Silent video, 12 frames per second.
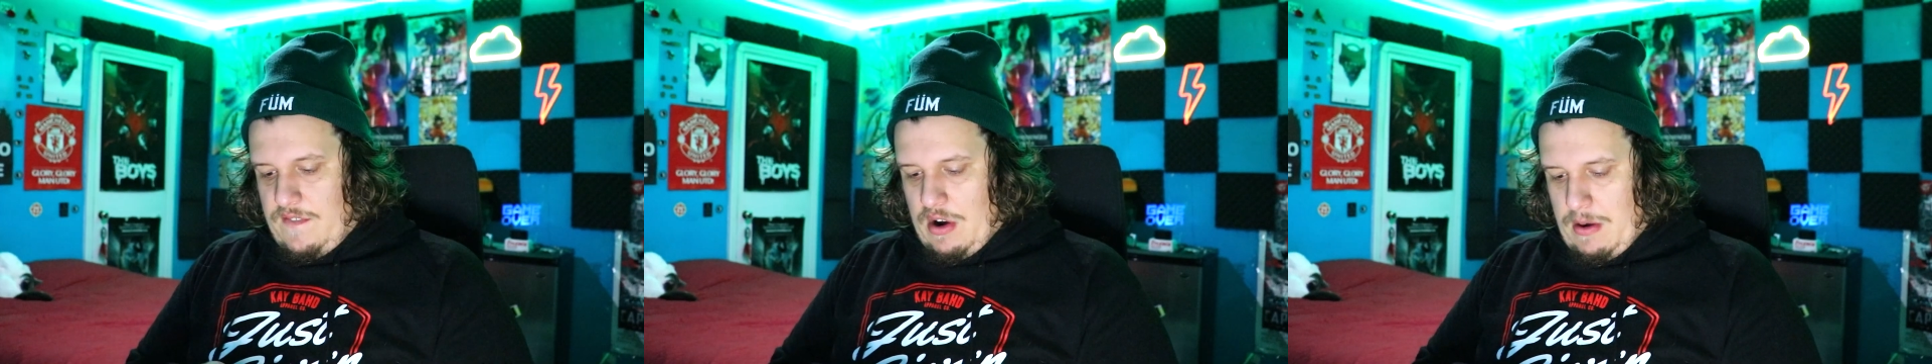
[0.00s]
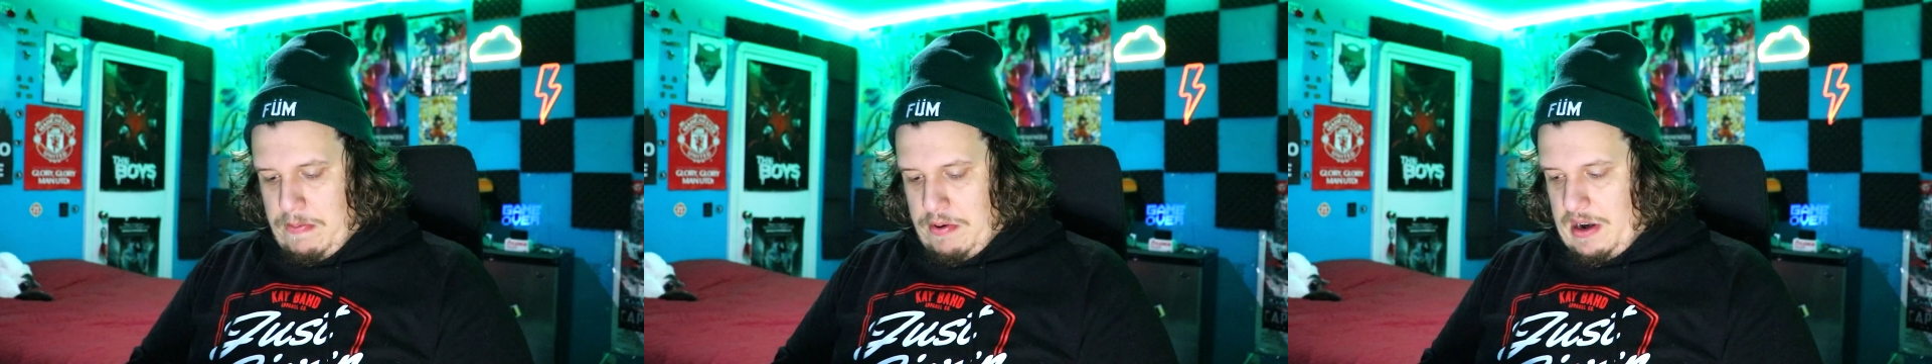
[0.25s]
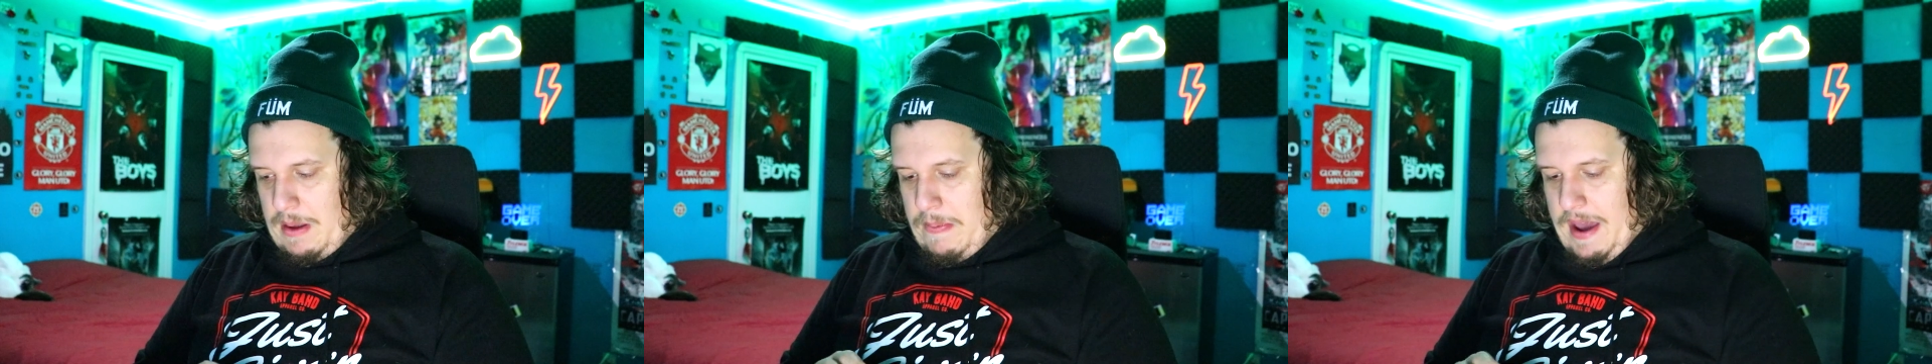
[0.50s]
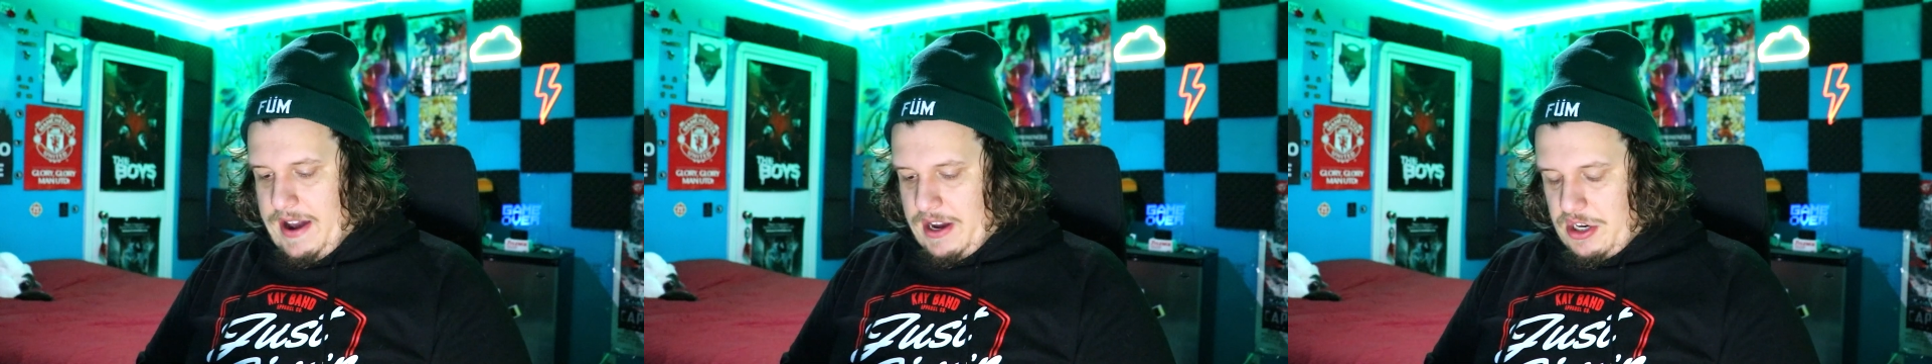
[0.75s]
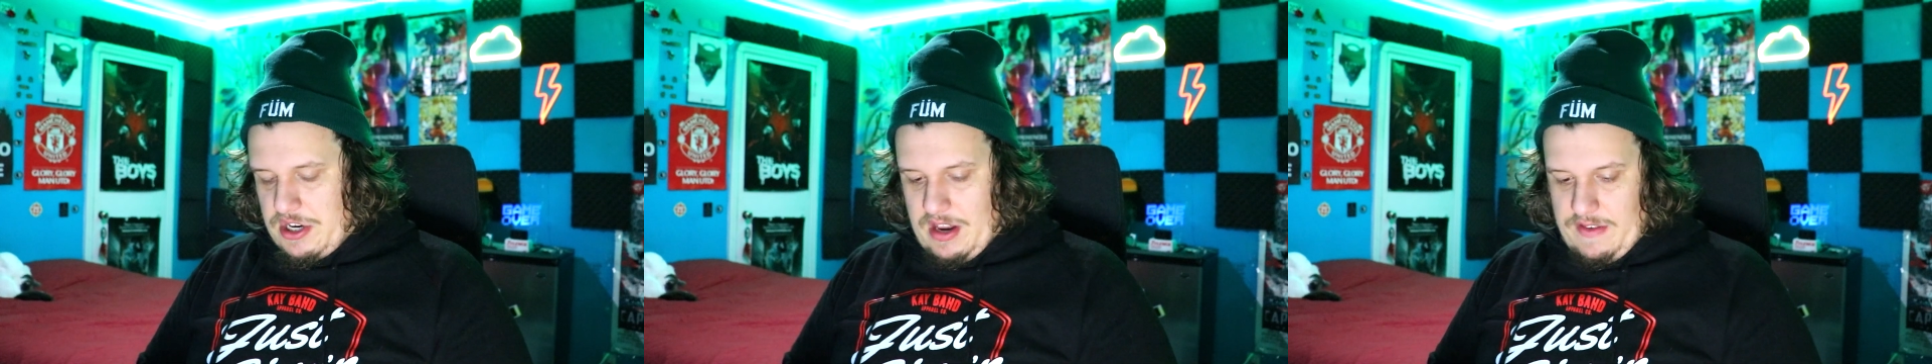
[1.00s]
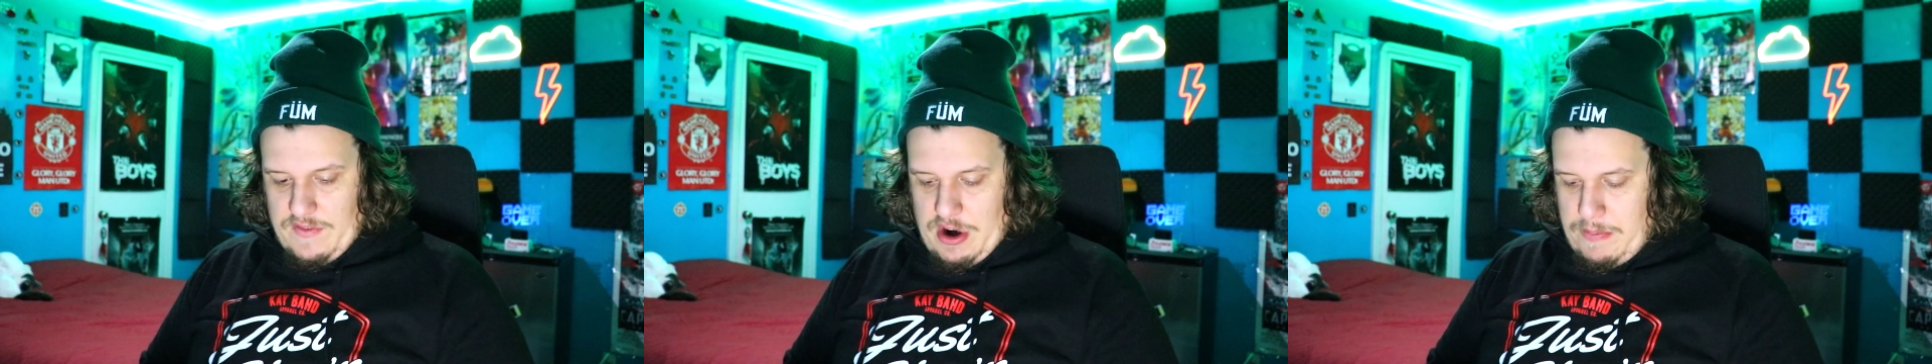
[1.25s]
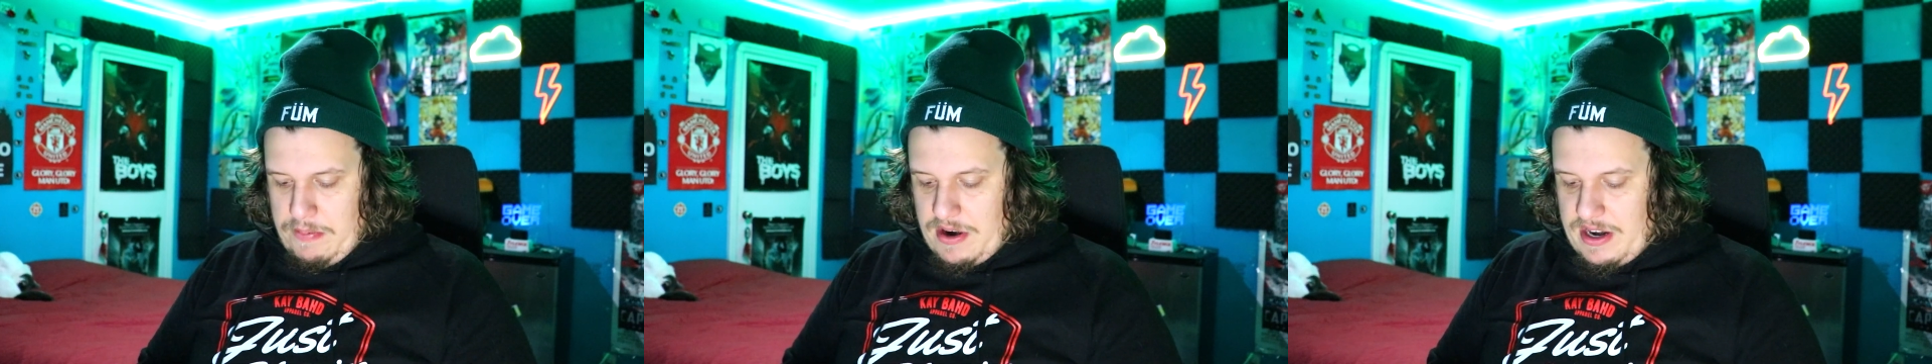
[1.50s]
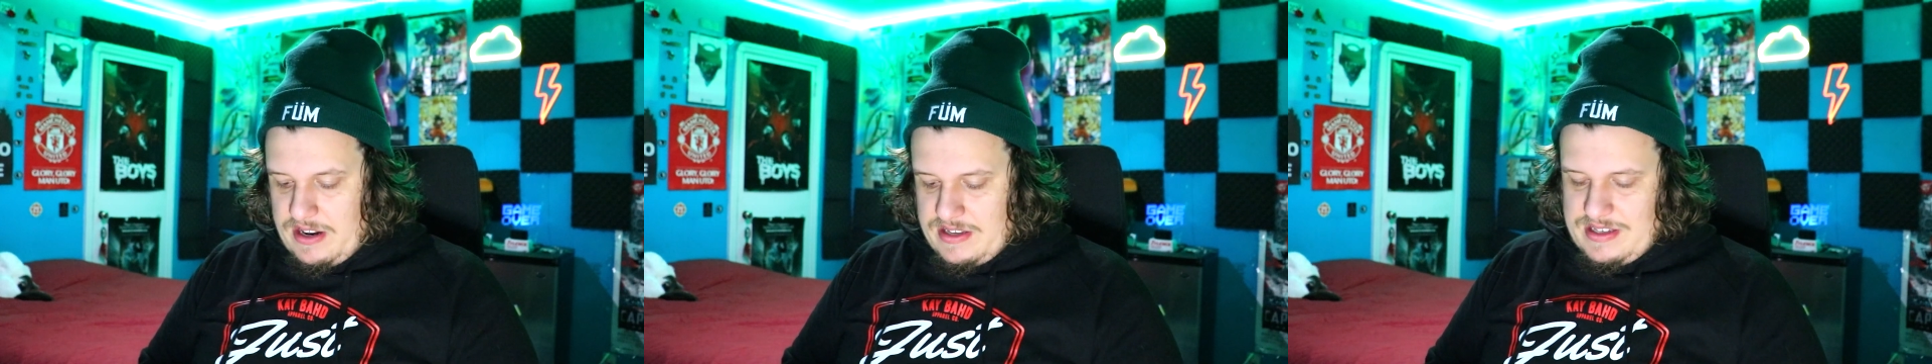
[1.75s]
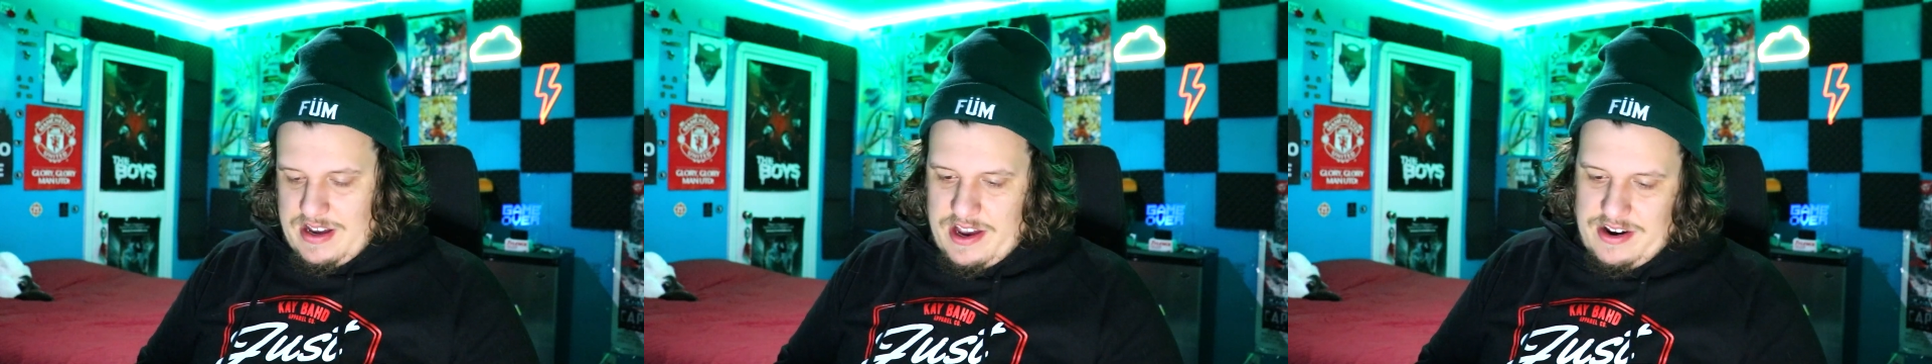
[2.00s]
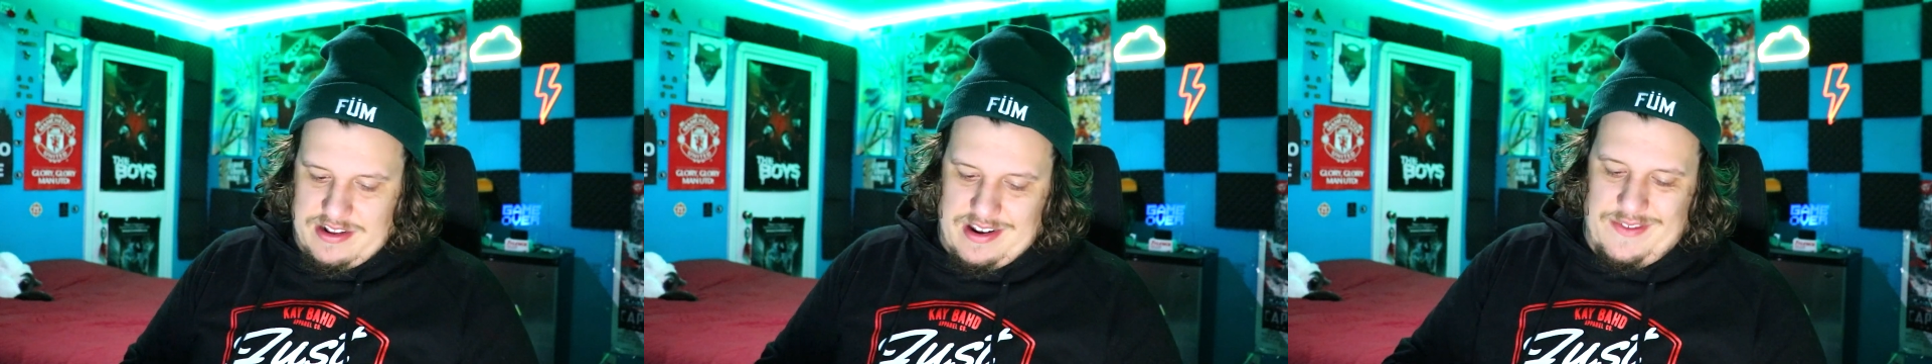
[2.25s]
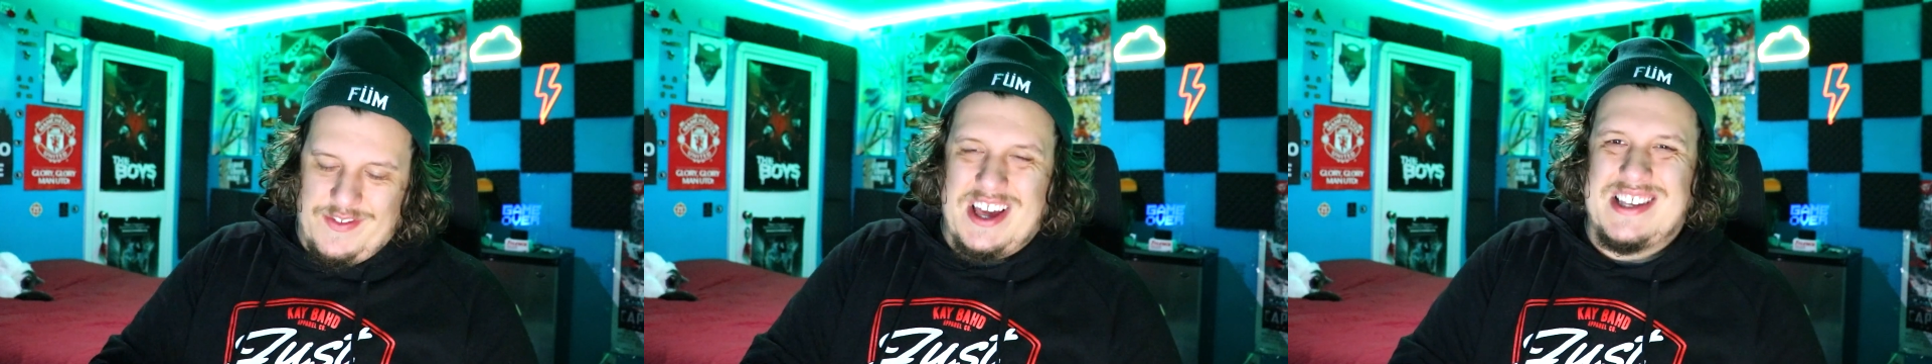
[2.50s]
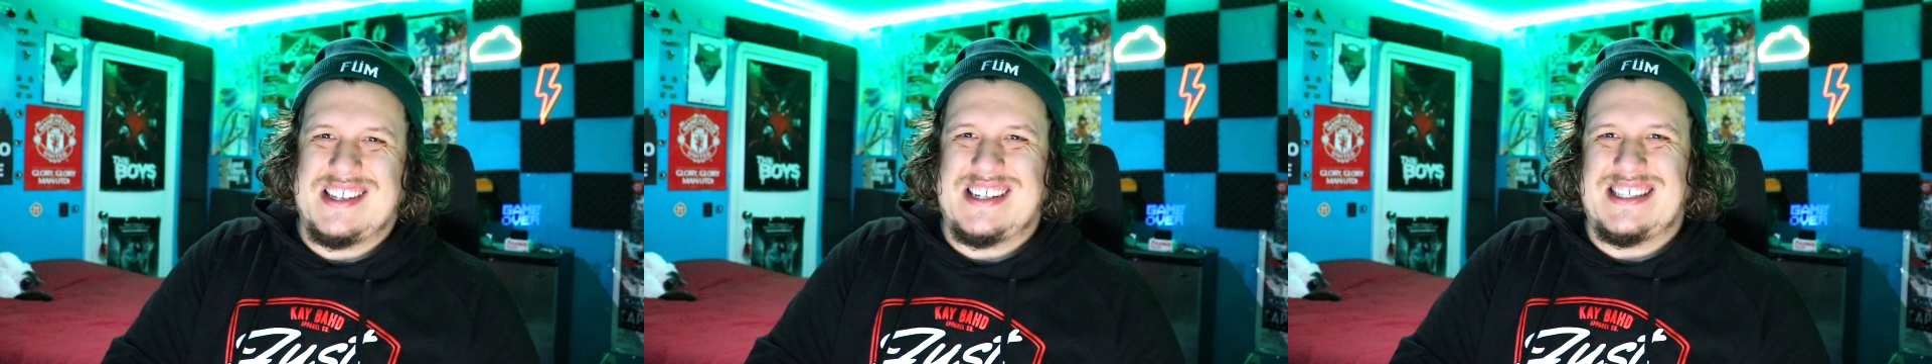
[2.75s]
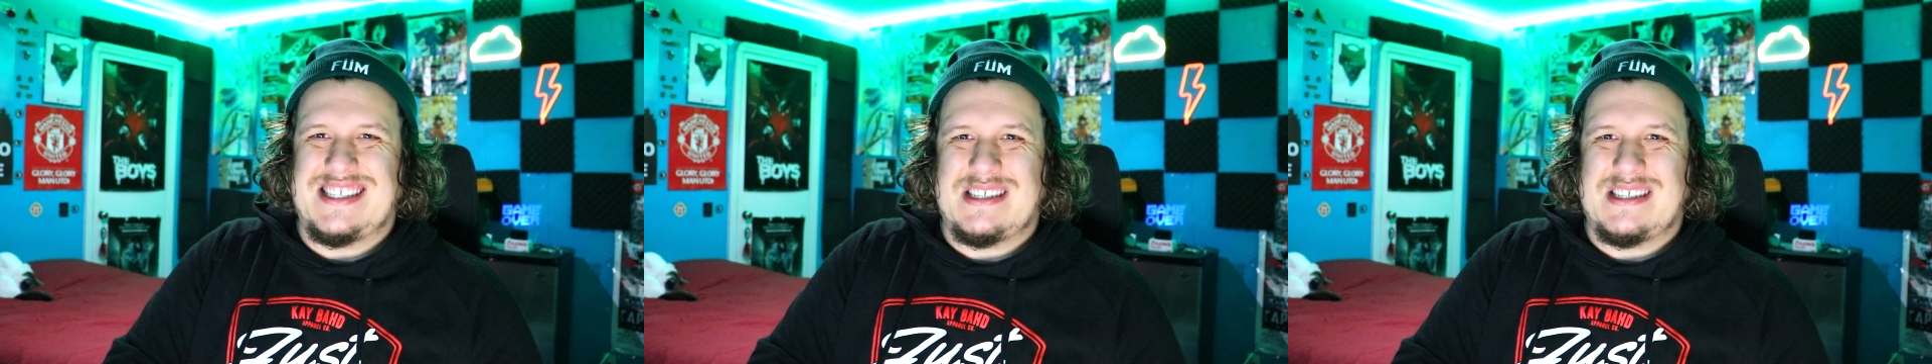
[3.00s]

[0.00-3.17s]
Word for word: Very pretty packaging, very pretty design on the device. I